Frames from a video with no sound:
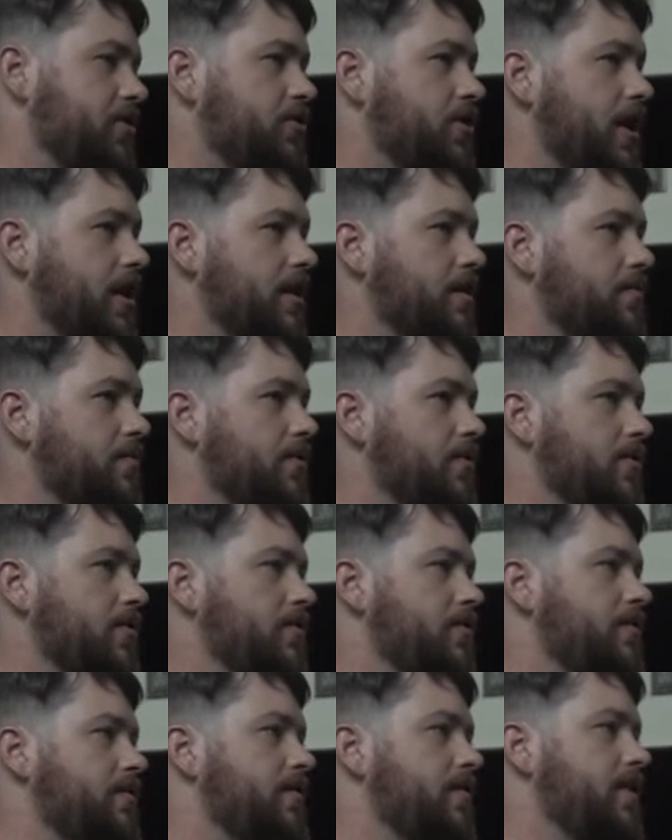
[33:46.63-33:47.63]
you're trying to
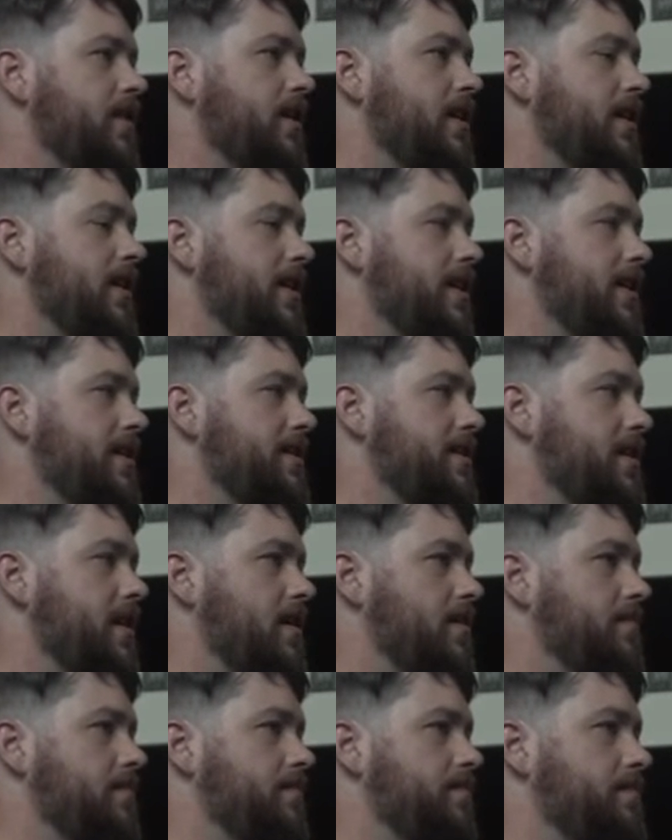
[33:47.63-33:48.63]
prove is,
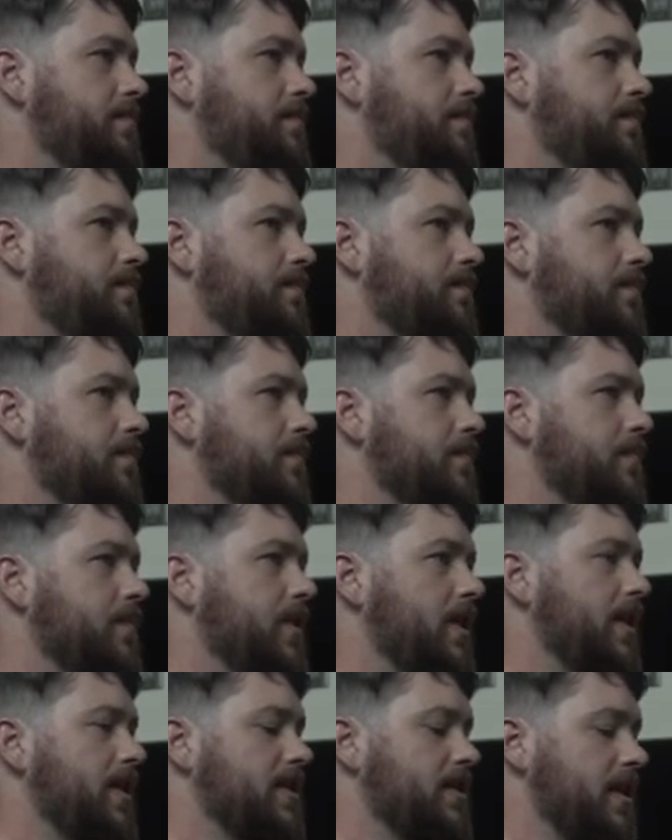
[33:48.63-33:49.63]
um,
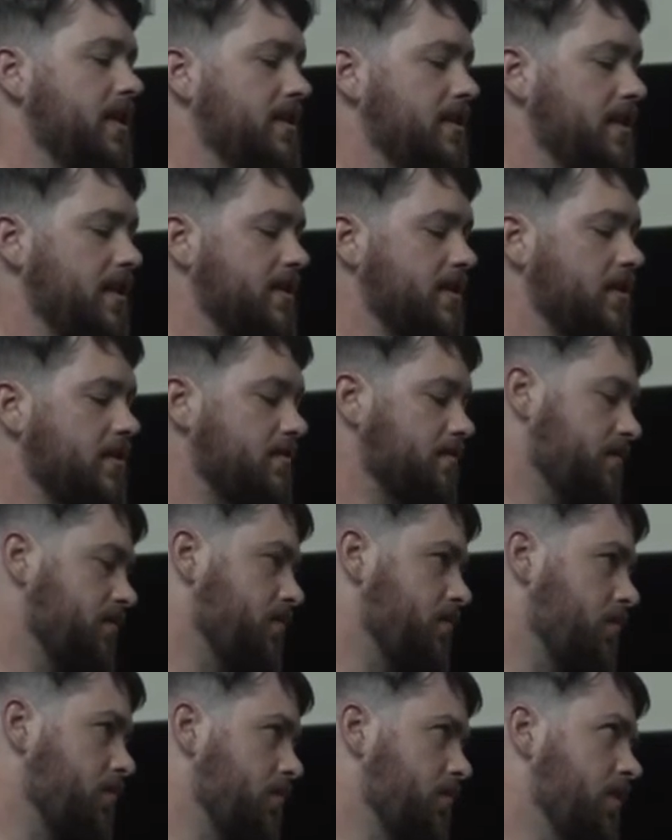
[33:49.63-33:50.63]
is, is, is,
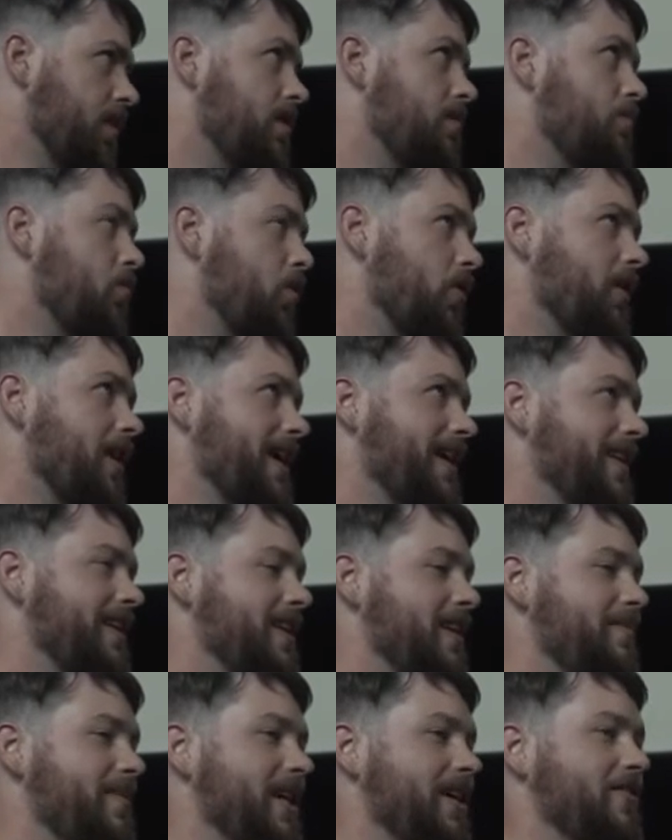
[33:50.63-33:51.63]
more
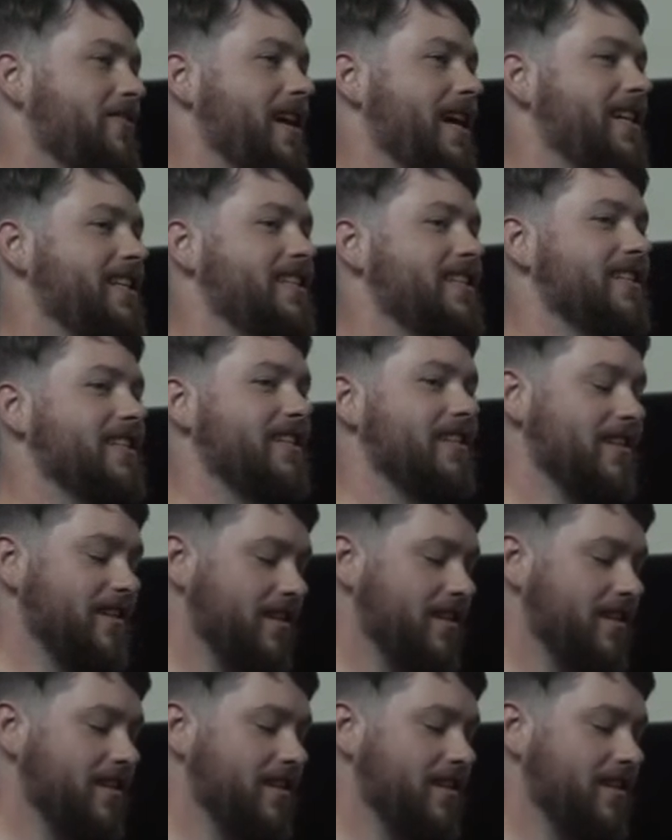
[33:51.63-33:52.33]
likely to be correct.